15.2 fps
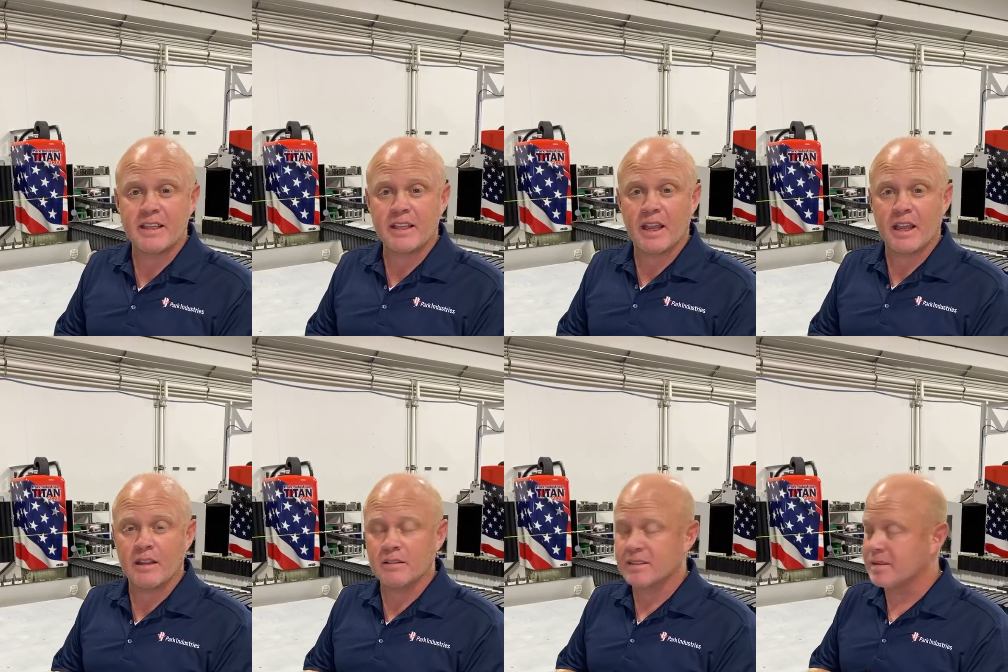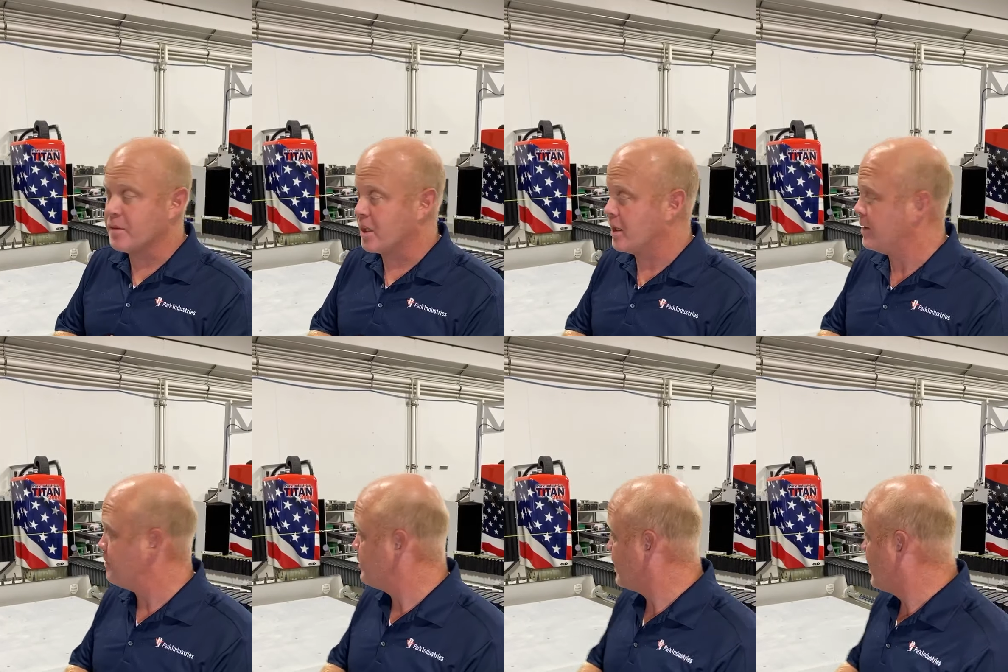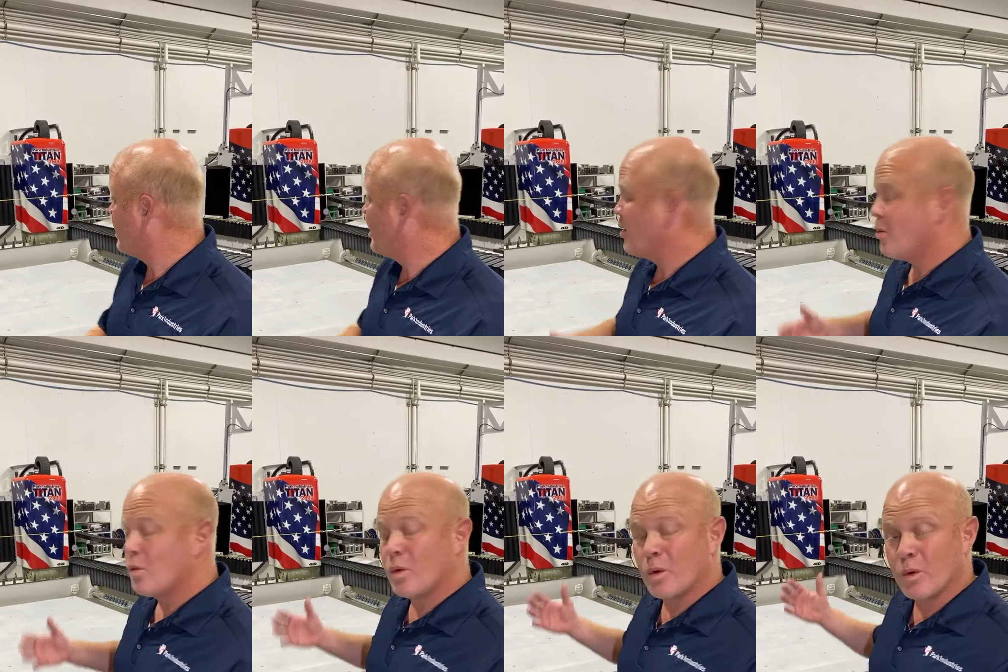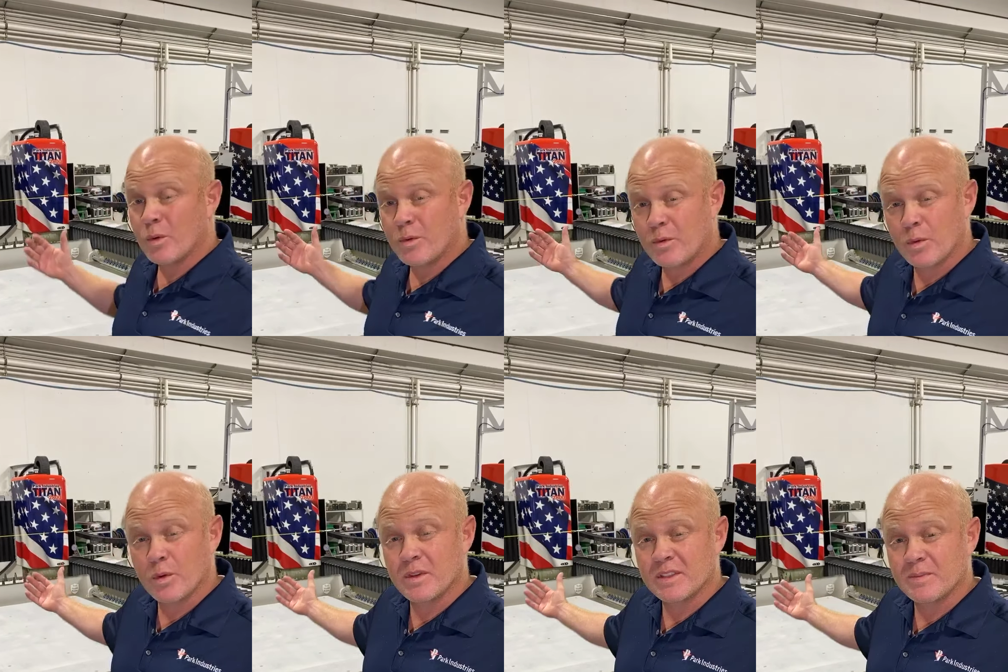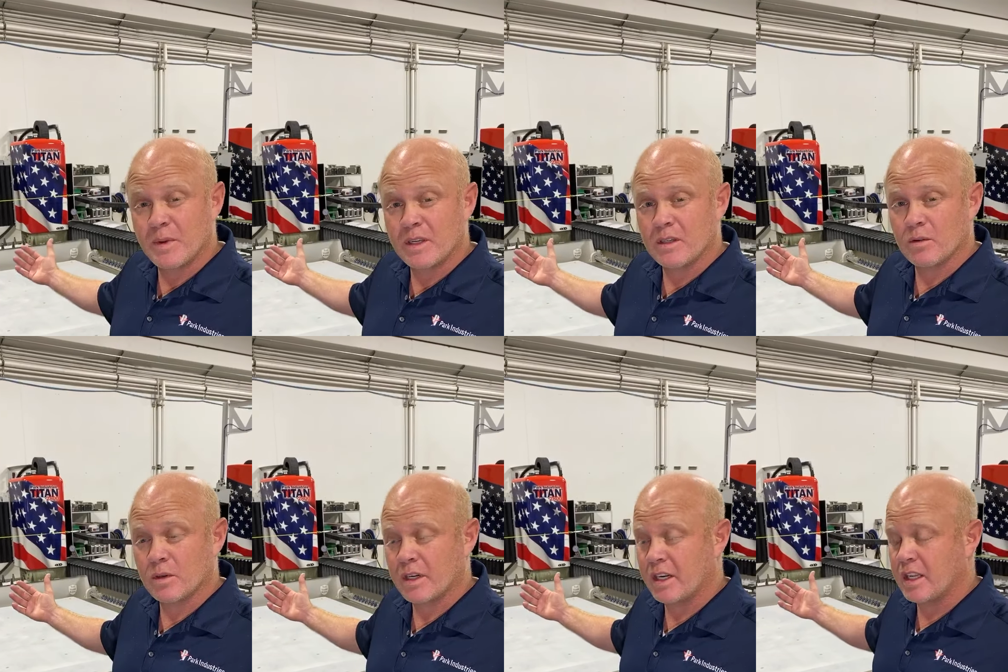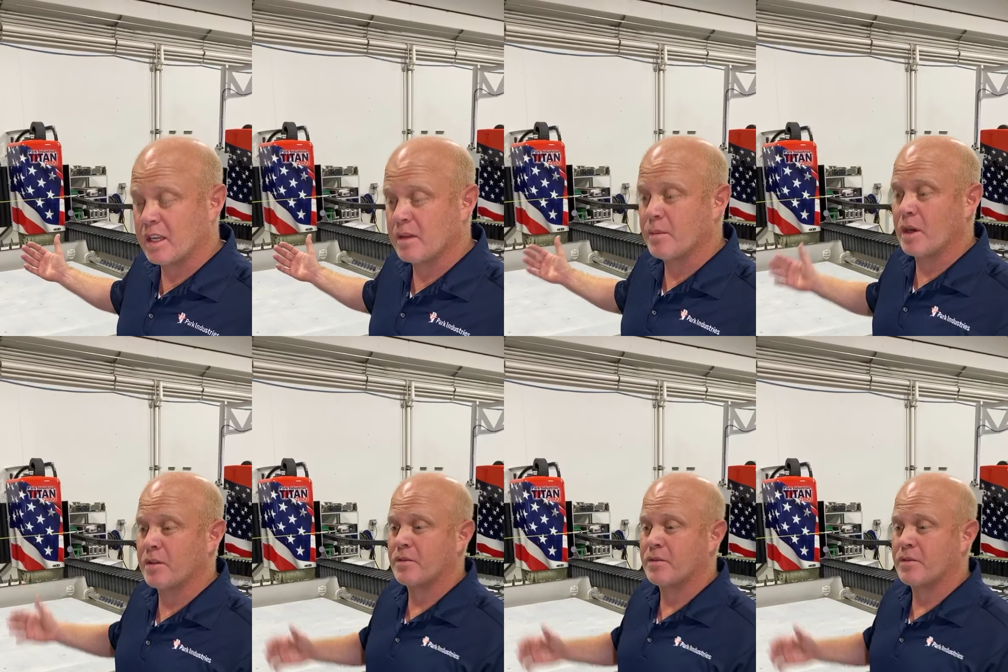gallons a minute. Through the spindle, we're getting about